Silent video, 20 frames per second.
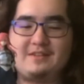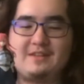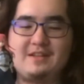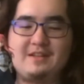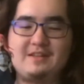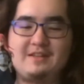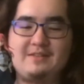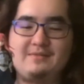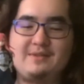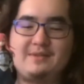
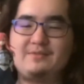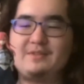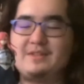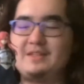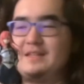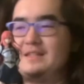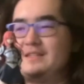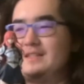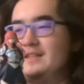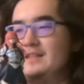lately. Been really
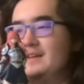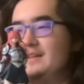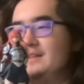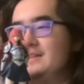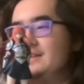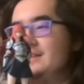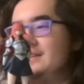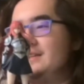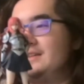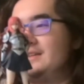into that.
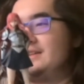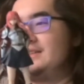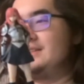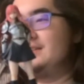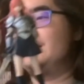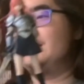This